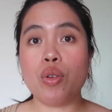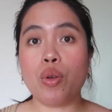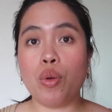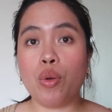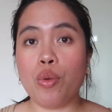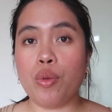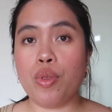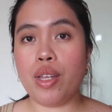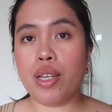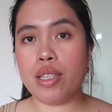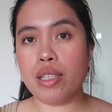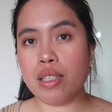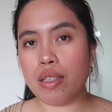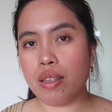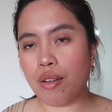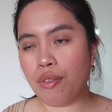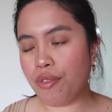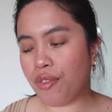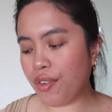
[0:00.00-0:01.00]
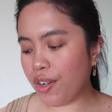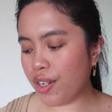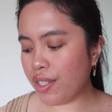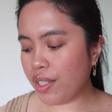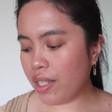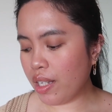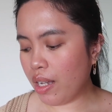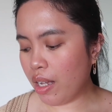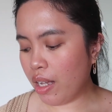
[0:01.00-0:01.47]
So that's
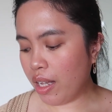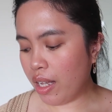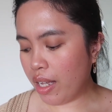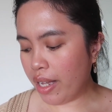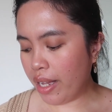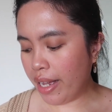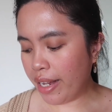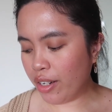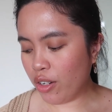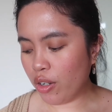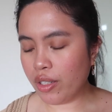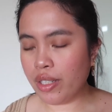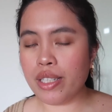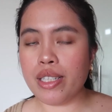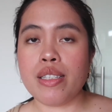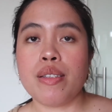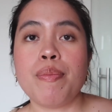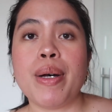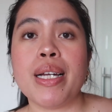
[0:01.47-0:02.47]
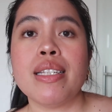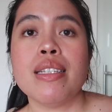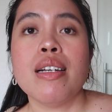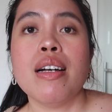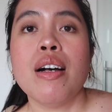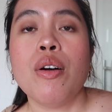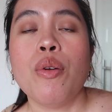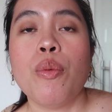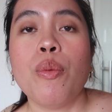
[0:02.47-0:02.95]
first I noticed.
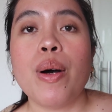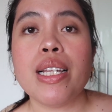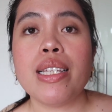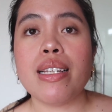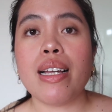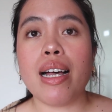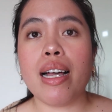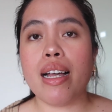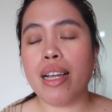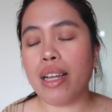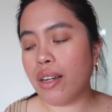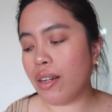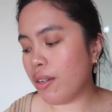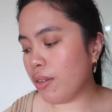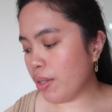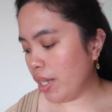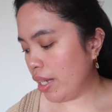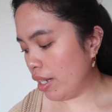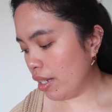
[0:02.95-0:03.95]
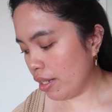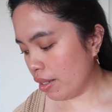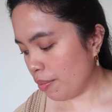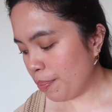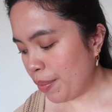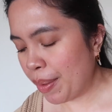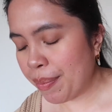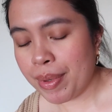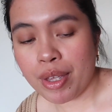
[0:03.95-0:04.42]
But
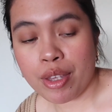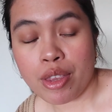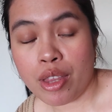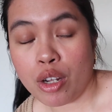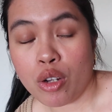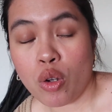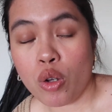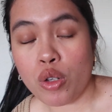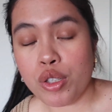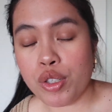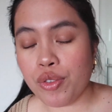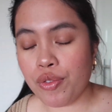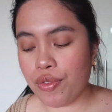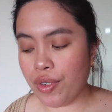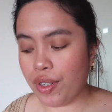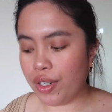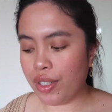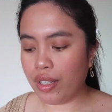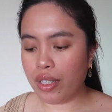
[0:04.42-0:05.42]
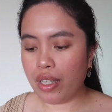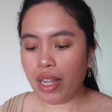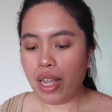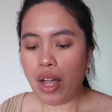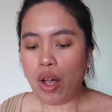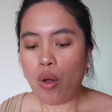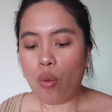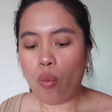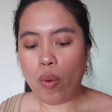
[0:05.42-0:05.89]
maybe the cons
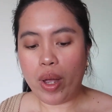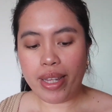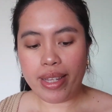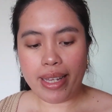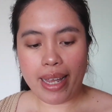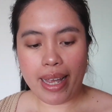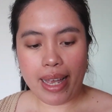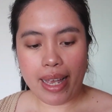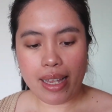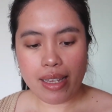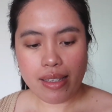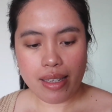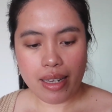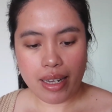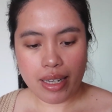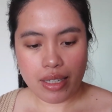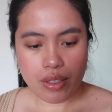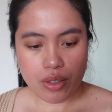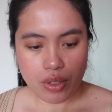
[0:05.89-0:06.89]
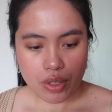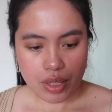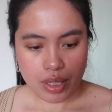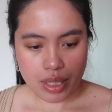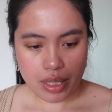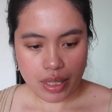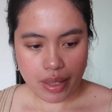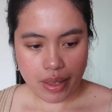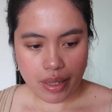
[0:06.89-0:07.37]
first. What else I
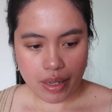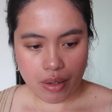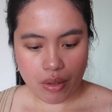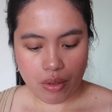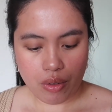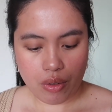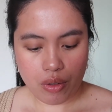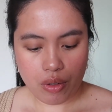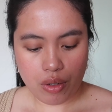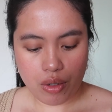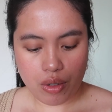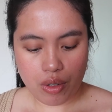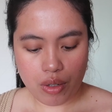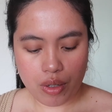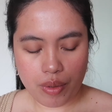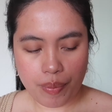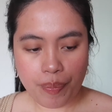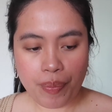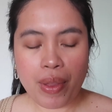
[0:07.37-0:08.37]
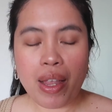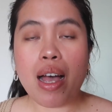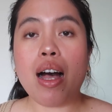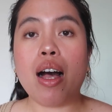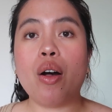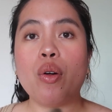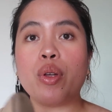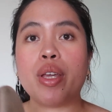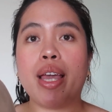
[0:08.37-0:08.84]
noticed? The con.
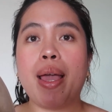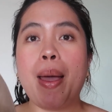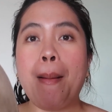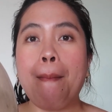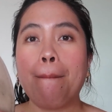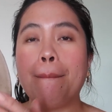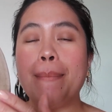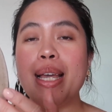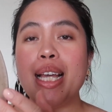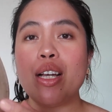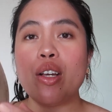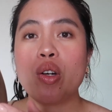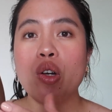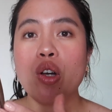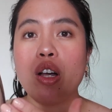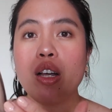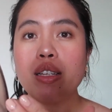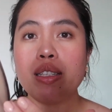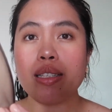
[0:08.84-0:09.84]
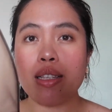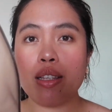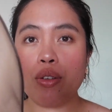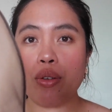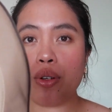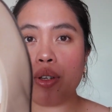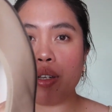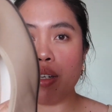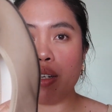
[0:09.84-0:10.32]
Okay,
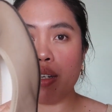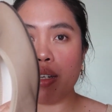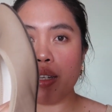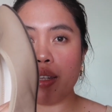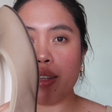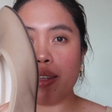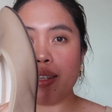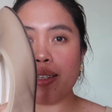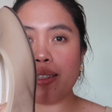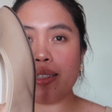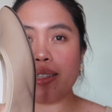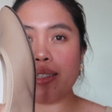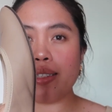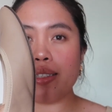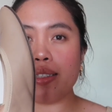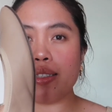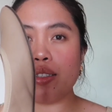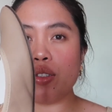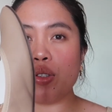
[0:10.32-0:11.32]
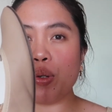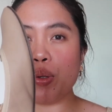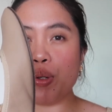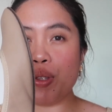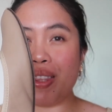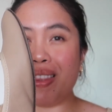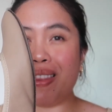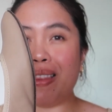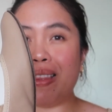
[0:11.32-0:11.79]
because look, this is
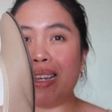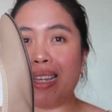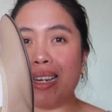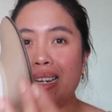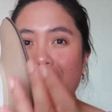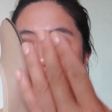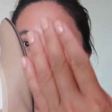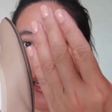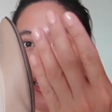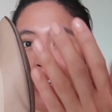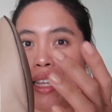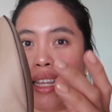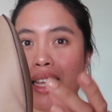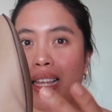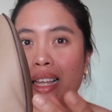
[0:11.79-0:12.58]
so thin.